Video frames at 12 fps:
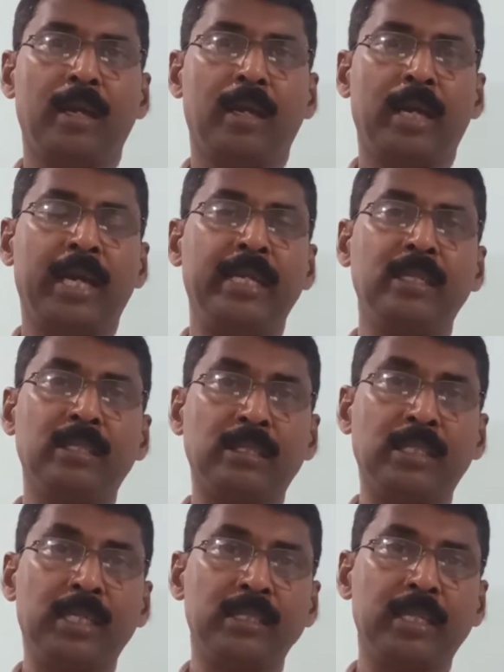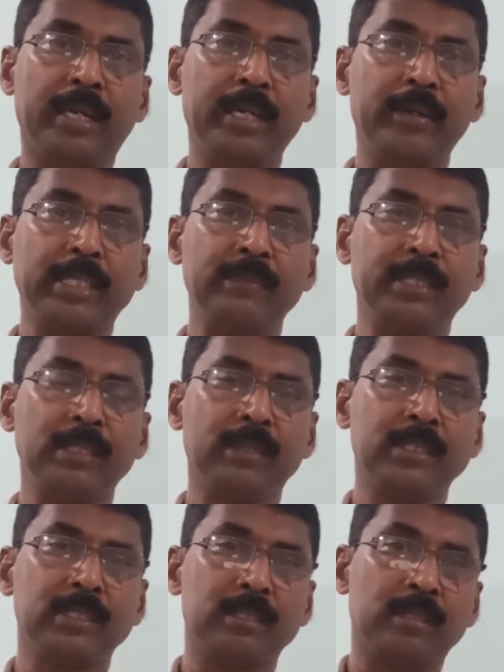and there the radioactivity
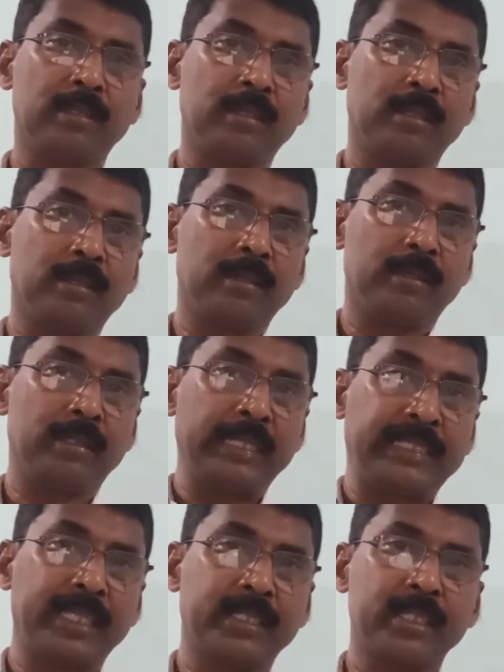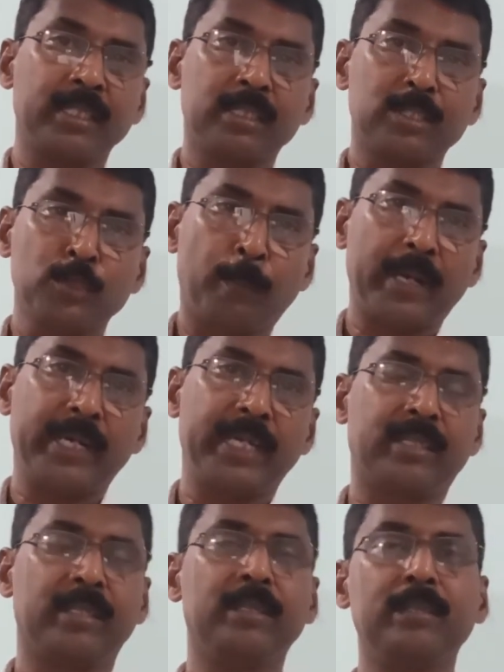was detected in the
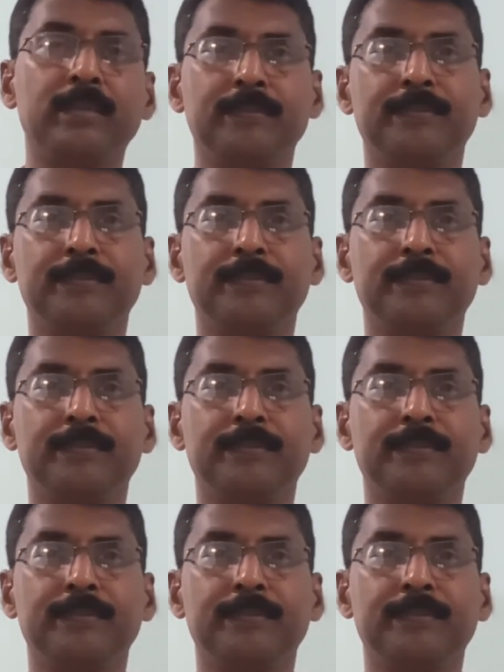supernatant.